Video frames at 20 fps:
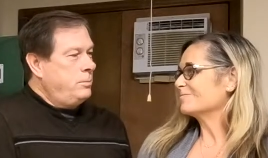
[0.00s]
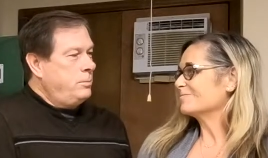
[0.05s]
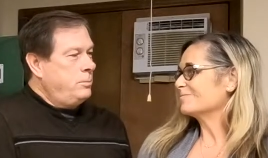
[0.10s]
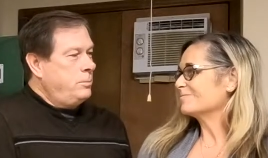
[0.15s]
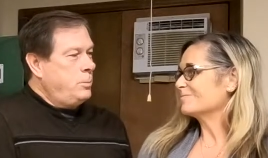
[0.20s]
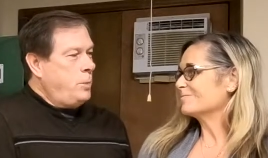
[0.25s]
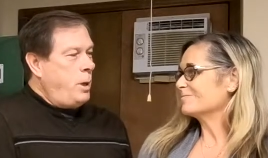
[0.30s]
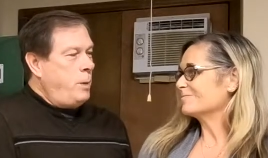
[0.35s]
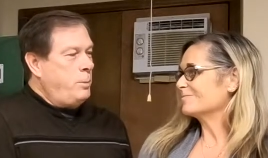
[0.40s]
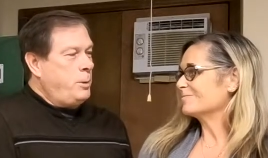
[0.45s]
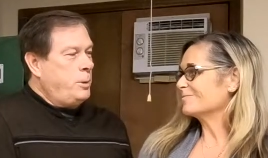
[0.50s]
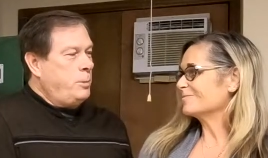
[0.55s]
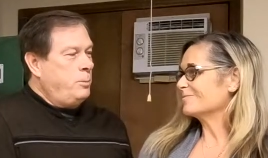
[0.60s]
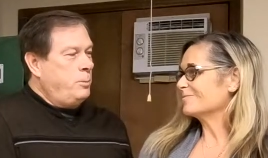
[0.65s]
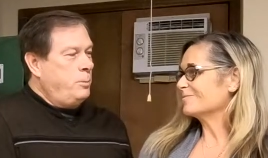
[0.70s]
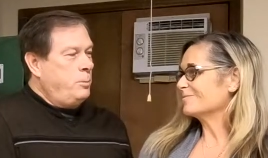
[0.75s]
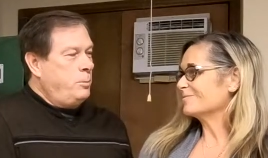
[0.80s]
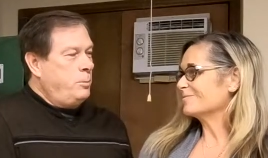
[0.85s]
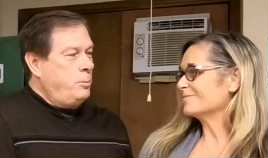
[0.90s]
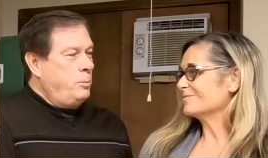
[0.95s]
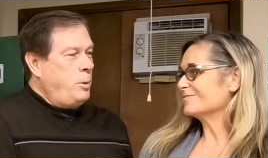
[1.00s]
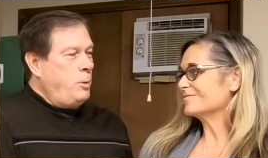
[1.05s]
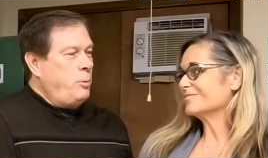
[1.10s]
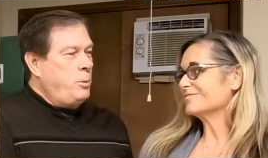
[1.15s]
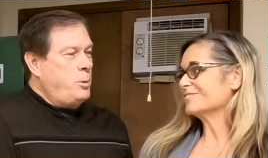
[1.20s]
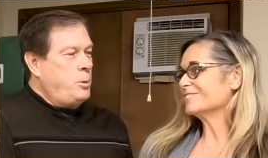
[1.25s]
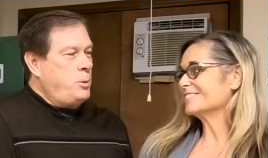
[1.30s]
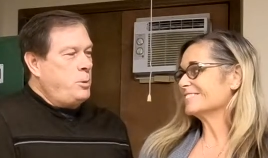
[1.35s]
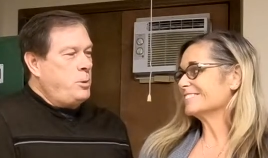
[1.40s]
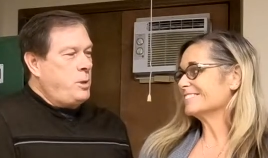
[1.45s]
Speaker 1: Robert, what would
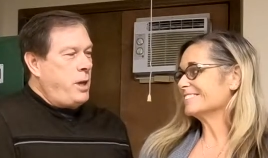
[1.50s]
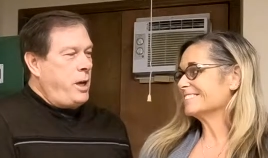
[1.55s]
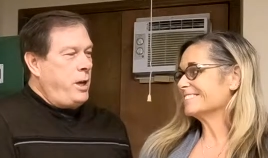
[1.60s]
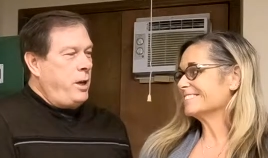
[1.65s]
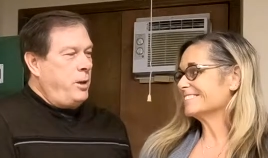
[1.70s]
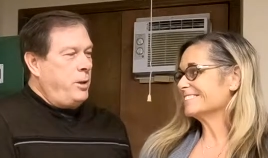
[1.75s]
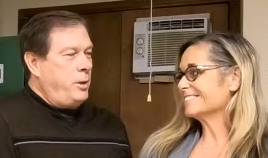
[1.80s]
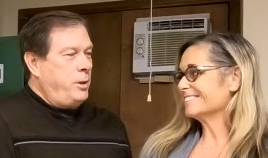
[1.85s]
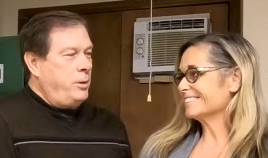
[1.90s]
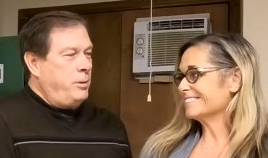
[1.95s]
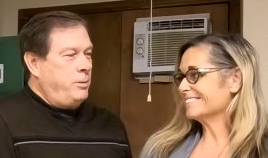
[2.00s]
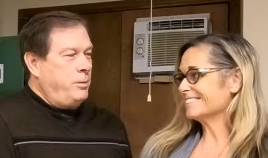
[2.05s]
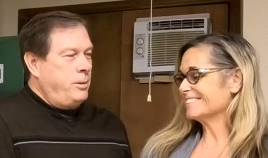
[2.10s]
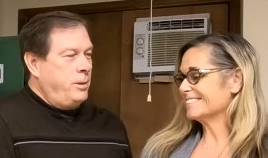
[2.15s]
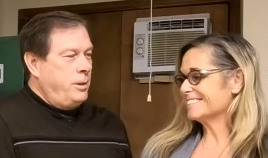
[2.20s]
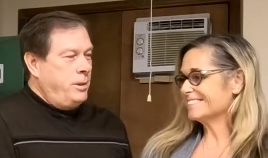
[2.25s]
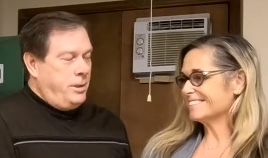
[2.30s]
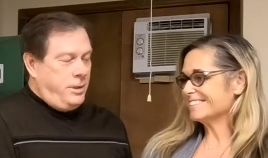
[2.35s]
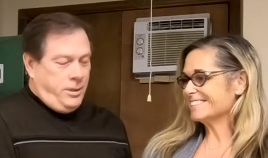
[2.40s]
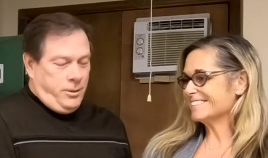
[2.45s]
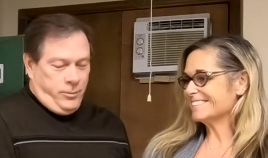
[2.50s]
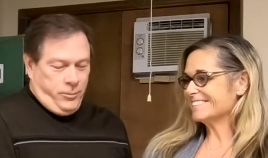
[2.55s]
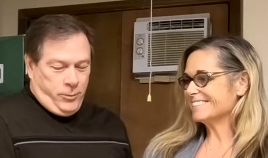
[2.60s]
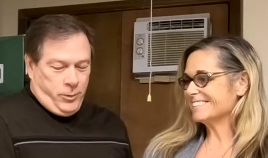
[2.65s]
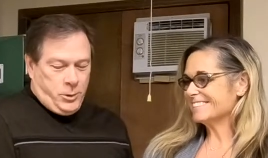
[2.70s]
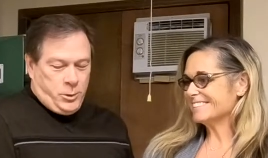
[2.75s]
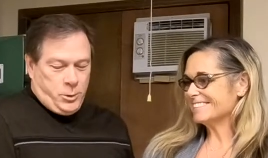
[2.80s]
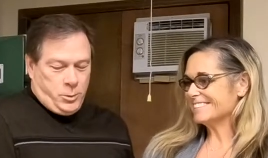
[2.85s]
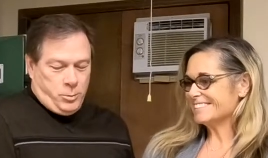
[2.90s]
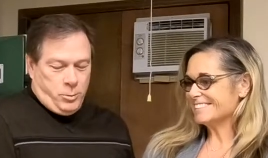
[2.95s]
you say our
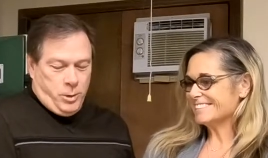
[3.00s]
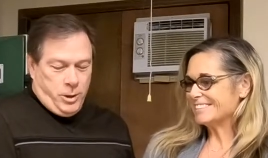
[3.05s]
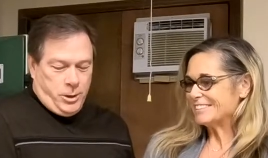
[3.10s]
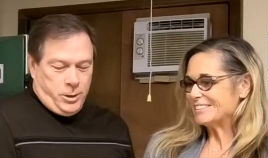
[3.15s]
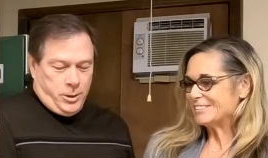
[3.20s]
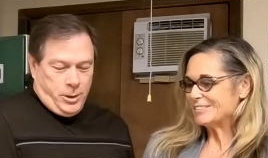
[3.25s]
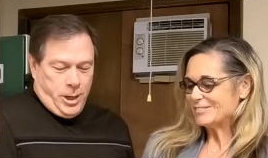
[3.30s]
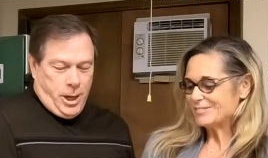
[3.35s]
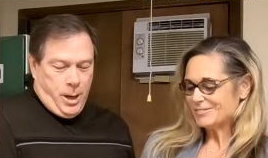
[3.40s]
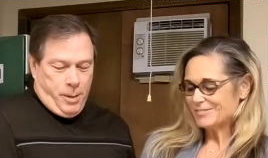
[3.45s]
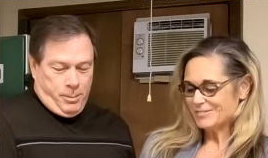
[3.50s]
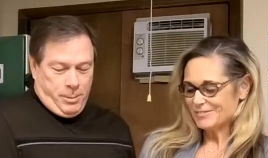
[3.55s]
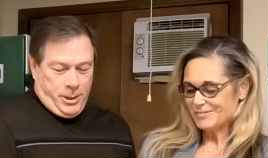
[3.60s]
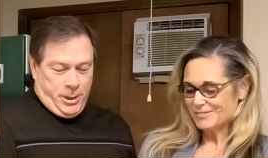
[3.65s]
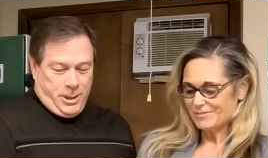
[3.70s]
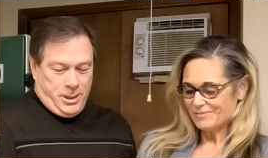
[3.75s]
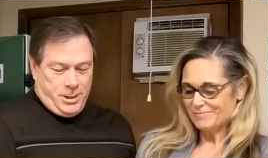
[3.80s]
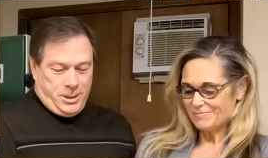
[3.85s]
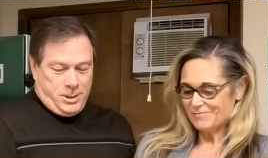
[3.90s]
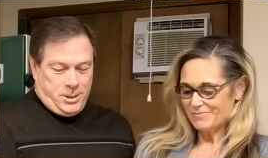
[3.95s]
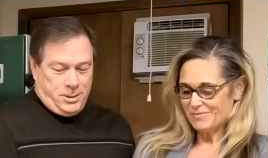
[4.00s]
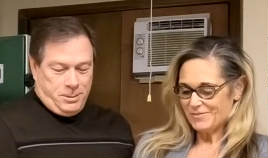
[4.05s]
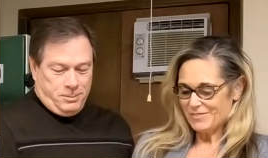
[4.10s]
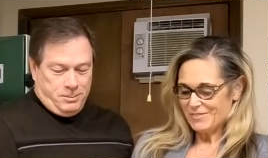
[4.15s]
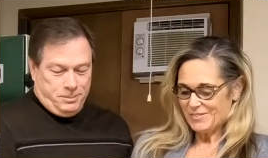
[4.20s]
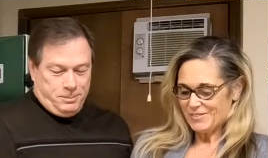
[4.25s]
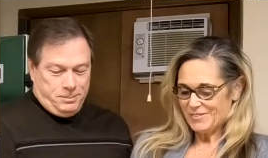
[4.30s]
first runner up is?